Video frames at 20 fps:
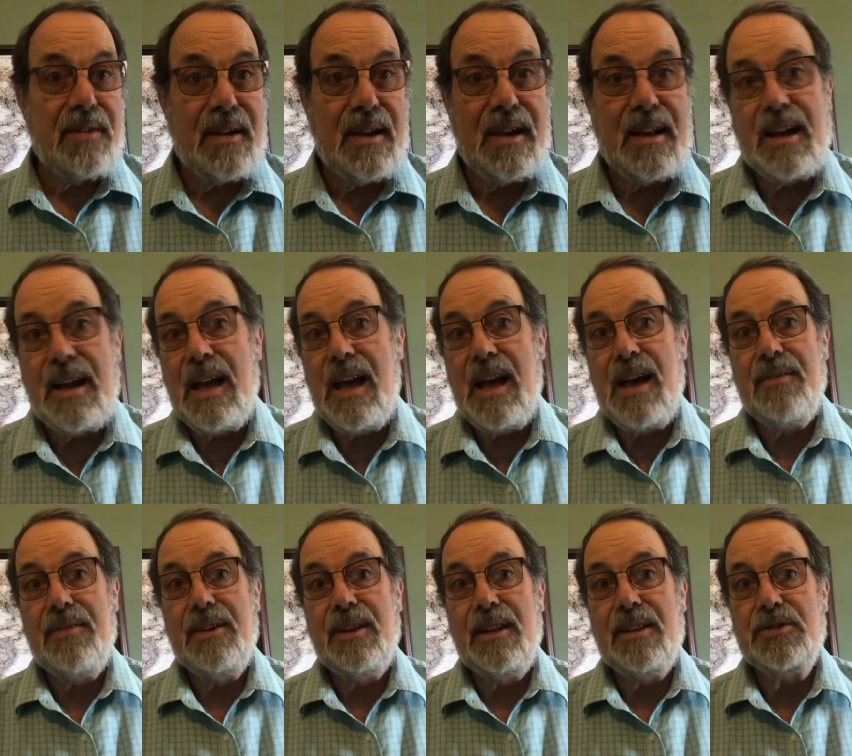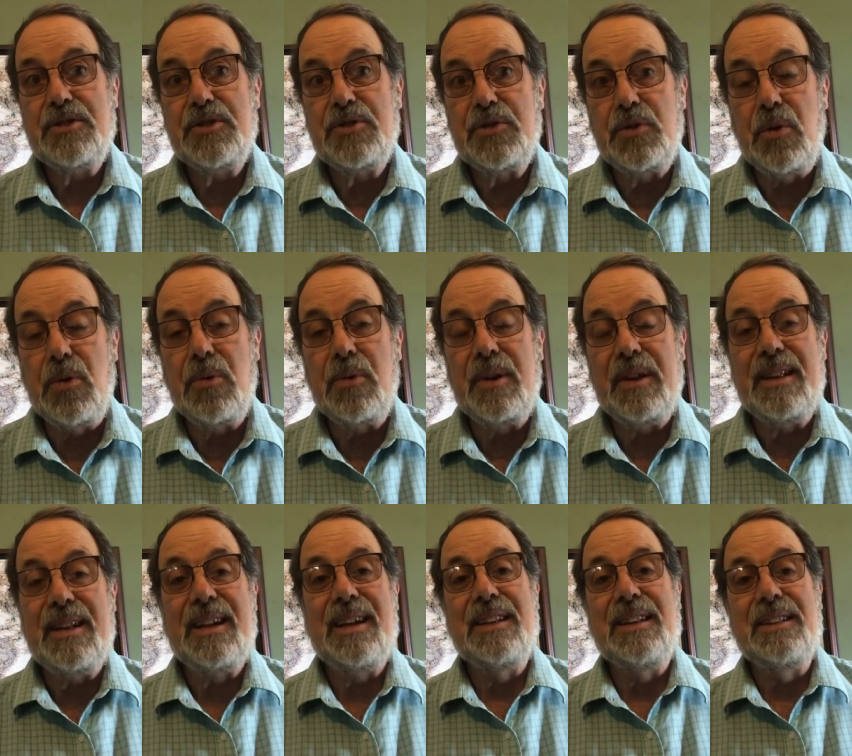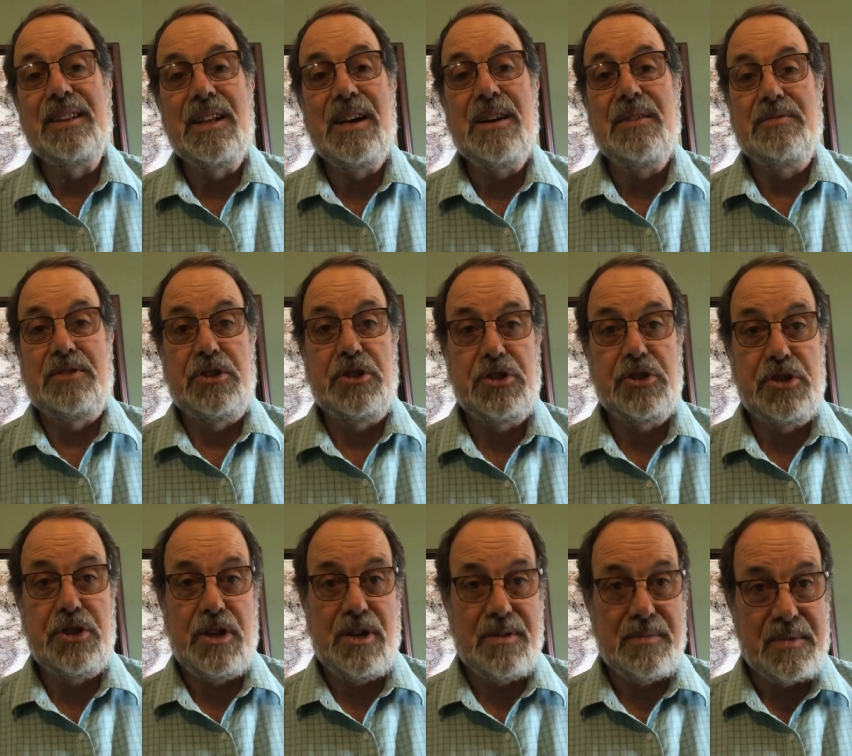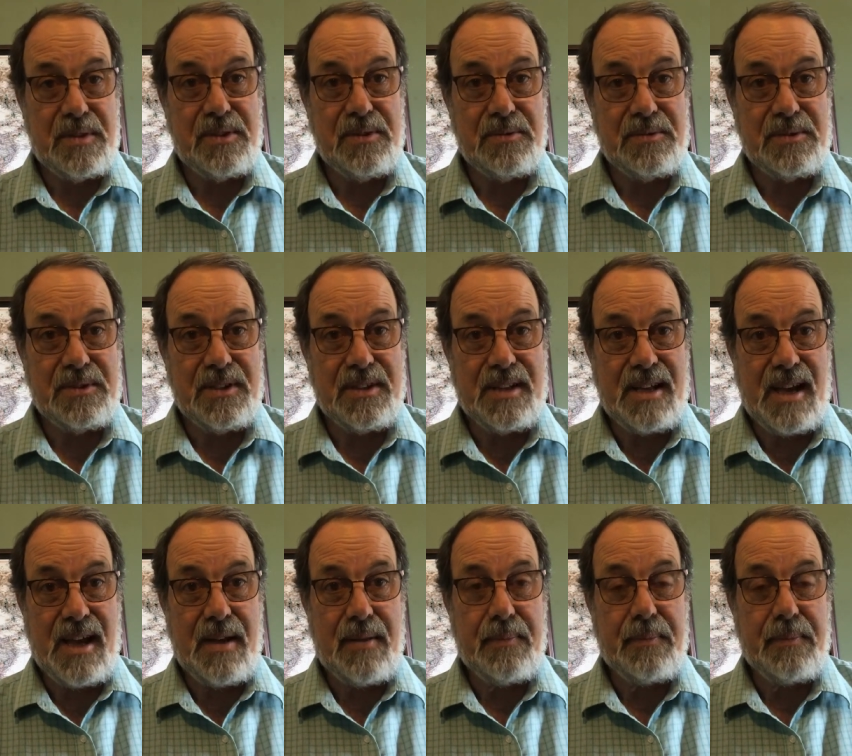and I have another story that I'd love to share with you today.